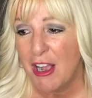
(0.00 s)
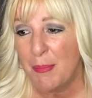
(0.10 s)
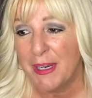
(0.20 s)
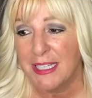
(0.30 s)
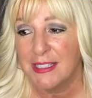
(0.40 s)

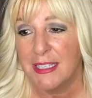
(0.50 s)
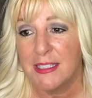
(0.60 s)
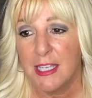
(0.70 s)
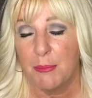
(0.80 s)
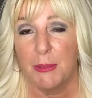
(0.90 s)
But as
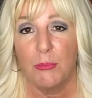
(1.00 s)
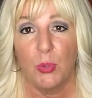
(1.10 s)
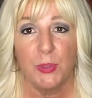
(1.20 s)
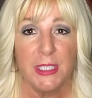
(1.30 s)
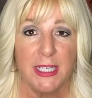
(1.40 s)
things have been
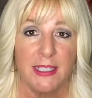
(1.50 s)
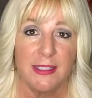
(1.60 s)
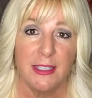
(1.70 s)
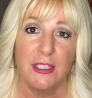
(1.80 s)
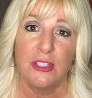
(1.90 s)
molding
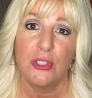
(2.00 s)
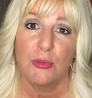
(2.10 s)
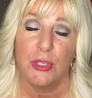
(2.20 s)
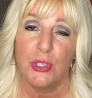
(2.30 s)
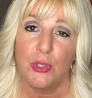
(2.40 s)
us into
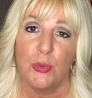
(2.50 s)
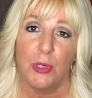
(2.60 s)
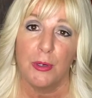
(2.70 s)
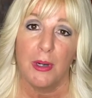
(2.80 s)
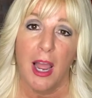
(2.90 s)
a
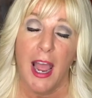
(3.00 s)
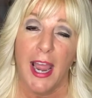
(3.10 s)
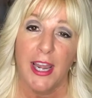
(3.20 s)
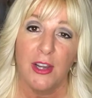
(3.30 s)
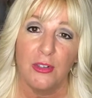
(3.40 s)
newer,
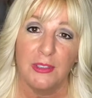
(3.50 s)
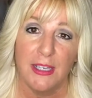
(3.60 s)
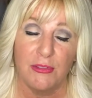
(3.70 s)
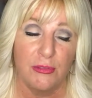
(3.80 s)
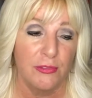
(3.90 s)
higher
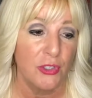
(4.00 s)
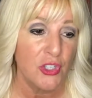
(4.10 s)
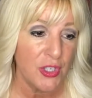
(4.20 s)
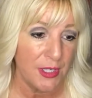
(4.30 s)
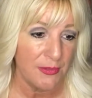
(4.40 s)
level
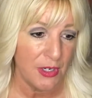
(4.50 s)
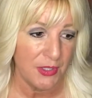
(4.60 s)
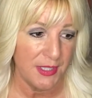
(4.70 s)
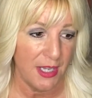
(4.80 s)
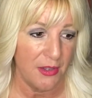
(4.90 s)
version of
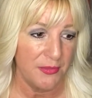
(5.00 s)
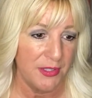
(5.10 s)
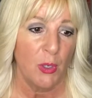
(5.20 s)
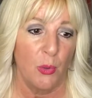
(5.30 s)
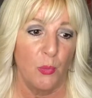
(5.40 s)

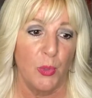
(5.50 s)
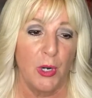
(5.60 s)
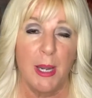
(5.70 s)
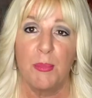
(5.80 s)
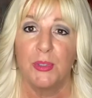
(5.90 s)
ourselves, we're
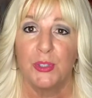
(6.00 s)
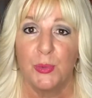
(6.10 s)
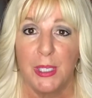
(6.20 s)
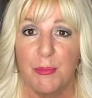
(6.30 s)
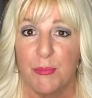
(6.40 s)
able to
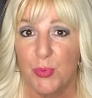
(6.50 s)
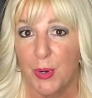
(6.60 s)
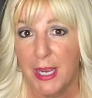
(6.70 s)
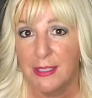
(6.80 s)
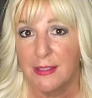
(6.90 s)
embrace